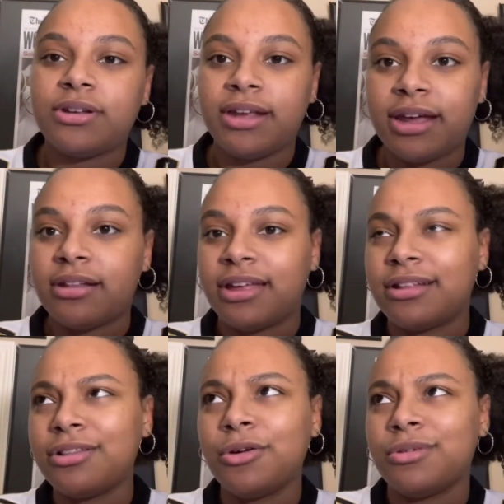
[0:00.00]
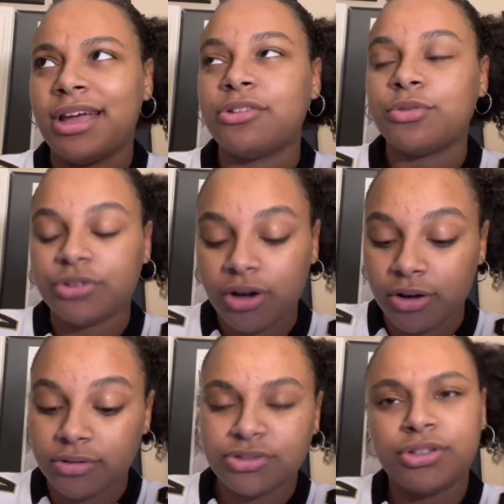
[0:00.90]
He had a little nice
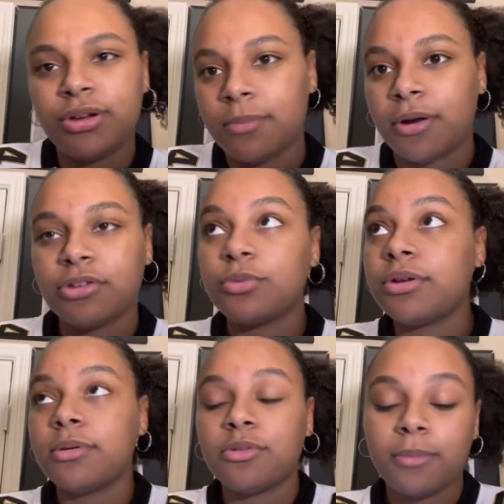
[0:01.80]
return. So did Marcus Williams.